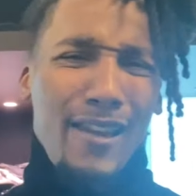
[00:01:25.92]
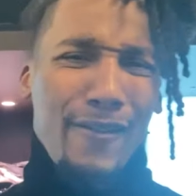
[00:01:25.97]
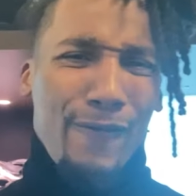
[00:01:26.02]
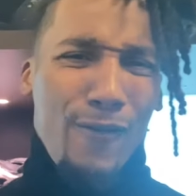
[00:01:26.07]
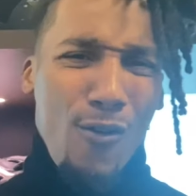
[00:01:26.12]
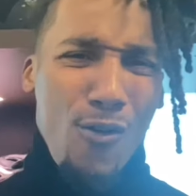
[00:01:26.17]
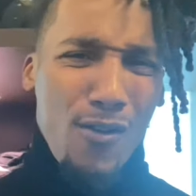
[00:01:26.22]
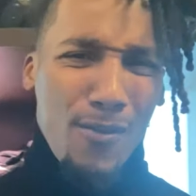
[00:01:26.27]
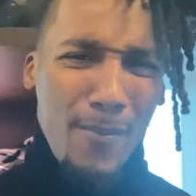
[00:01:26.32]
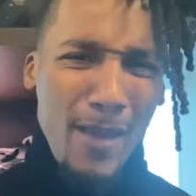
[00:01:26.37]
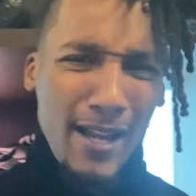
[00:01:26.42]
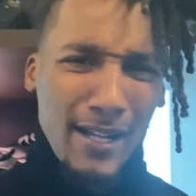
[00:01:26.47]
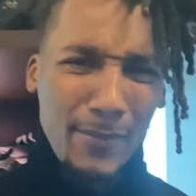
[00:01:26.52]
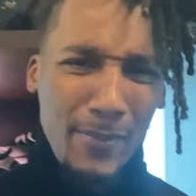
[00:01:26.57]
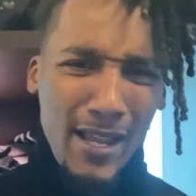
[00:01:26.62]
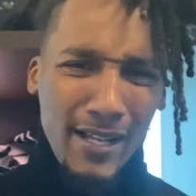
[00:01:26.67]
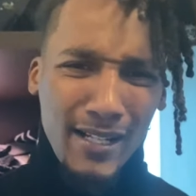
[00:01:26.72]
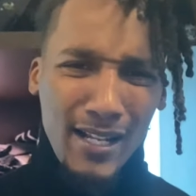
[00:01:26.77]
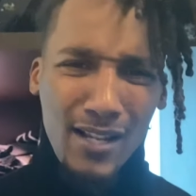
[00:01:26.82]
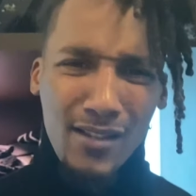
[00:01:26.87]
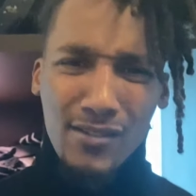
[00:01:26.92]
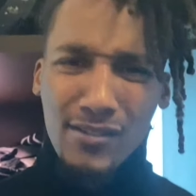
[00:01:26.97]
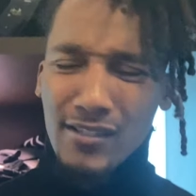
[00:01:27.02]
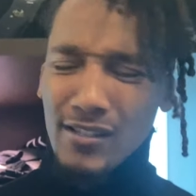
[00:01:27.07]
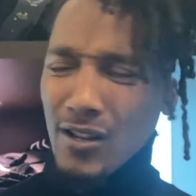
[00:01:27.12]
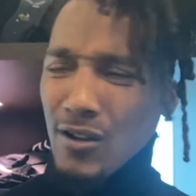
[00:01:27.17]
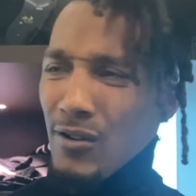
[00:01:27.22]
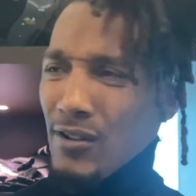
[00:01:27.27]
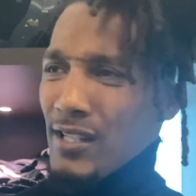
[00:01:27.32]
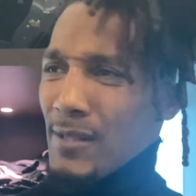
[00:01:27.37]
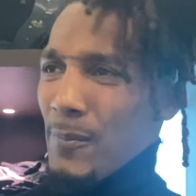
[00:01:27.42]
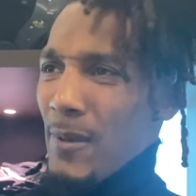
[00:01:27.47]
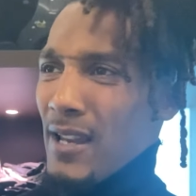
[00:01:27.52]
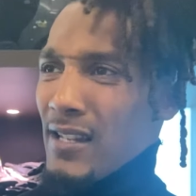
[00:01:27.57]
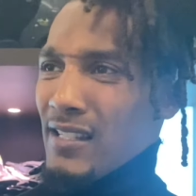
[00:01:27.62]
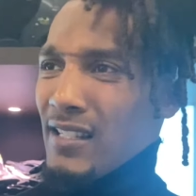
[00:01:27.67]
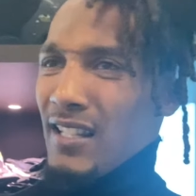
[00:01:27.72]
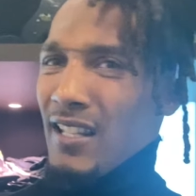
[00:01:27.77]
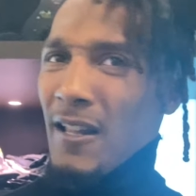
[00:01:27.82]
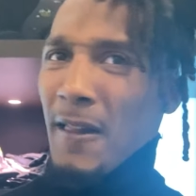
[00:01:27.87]
four back to back now. So
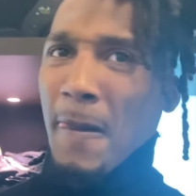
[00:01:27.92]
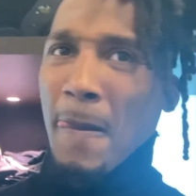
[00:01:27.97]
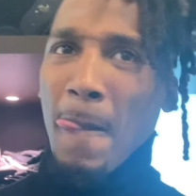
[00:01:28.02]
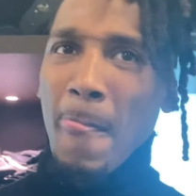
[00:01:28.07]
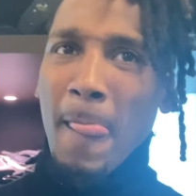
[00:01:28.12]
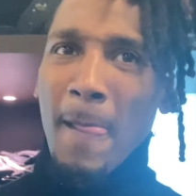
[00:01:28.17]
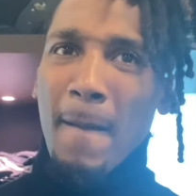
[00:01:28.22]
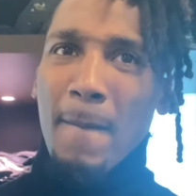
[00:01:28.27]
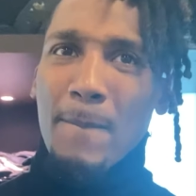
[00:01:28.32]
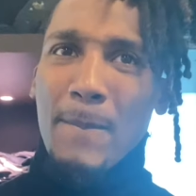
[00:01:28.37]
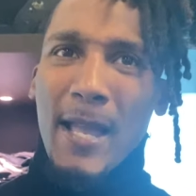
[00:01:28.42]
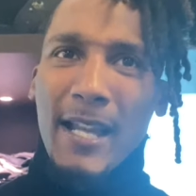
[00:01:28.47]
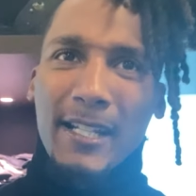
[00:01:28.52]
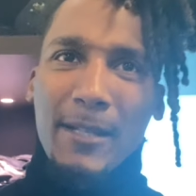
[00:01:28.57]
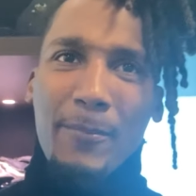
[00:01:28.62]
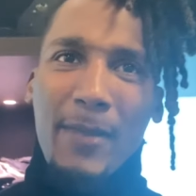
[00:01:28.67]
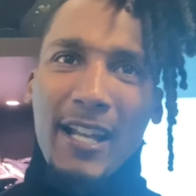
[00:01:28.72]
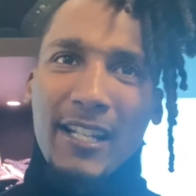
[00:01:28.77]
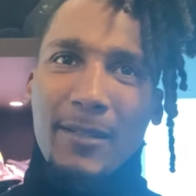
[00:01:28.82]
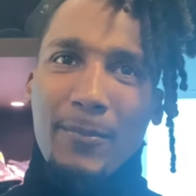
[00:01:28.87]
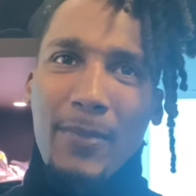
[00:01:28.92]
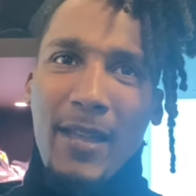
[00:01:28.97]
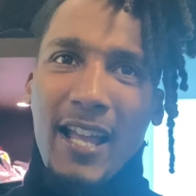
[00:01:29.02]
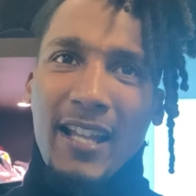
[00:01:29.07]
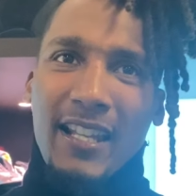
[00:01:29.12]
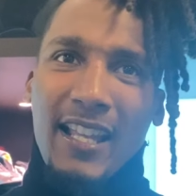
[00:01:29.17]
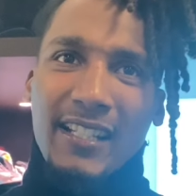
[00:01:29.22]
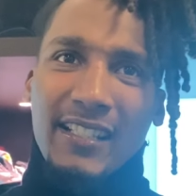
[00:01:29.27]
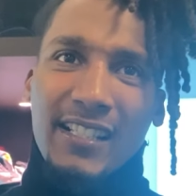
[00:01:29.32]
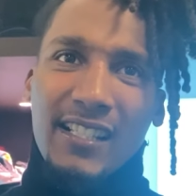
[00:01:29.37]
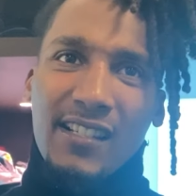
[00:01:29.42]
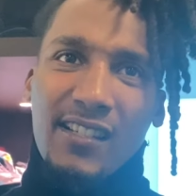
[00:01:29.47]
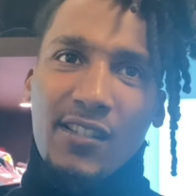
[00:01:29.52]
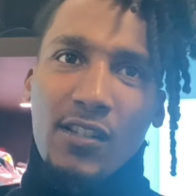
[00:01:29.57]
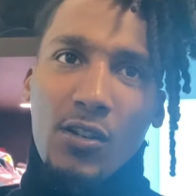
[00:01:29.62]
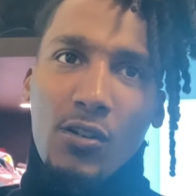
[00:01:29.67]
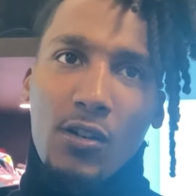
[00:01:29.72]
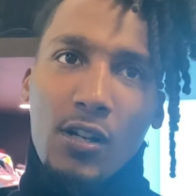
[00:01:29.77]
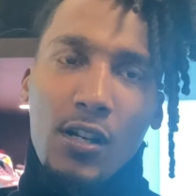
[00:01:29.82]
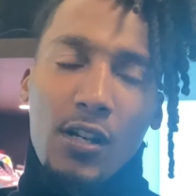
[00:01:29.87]
especially back to back to back like this.
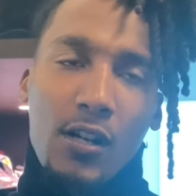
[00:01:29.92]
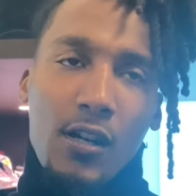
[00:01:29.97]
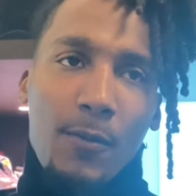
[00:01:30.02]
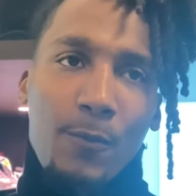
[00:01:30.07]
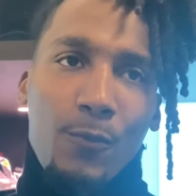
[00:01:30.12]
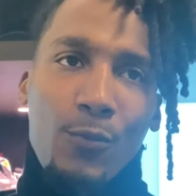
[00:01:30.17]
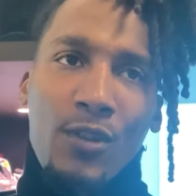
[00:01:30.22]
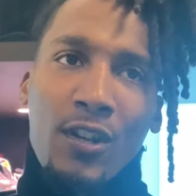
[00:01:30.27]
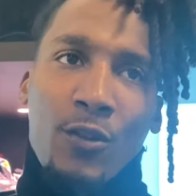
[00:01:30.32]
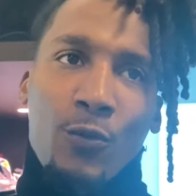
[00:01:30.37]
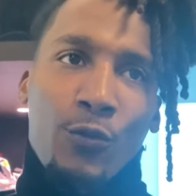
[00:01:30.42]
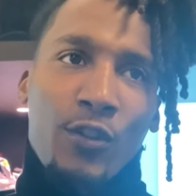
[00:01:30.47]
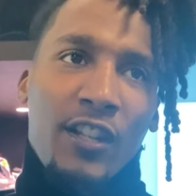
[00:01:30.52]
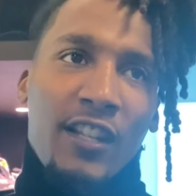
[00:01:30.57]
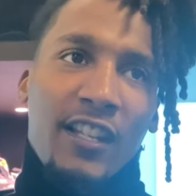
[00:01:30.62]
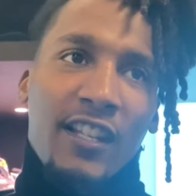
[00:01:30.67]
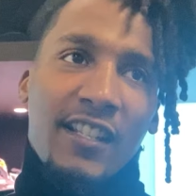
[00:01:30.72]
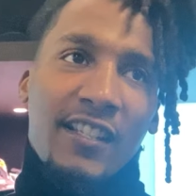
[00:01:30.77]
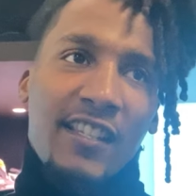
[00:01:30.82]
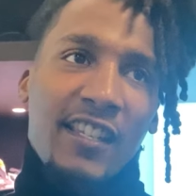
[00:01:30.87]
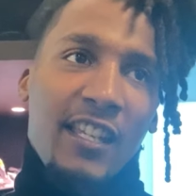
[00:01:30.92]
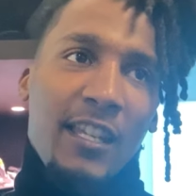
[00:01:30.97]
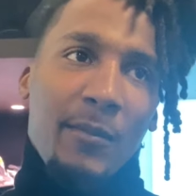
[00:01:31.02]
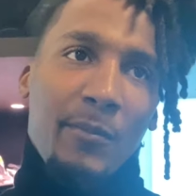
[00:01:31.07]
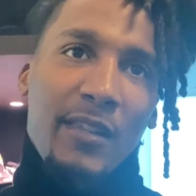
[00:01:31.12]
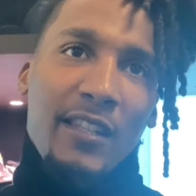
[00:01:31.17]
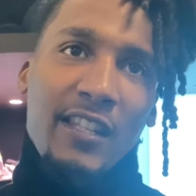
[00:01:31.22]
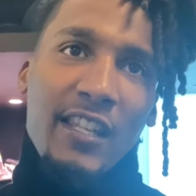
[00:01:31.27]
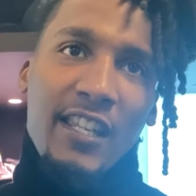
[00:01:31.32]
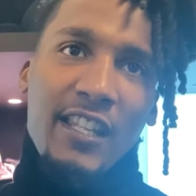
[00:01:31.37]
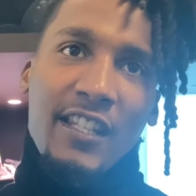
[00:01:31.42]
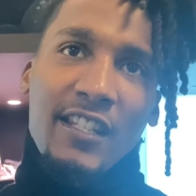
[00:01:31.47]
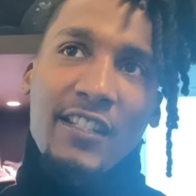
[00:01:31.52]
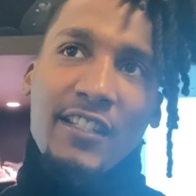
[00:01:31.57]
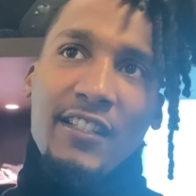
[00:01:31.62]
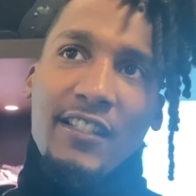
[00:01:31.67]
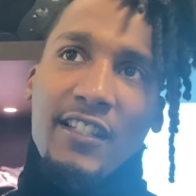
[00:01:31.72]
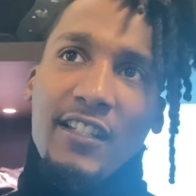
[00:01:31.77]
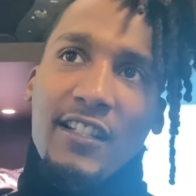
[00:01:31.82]
So we're a really good team, and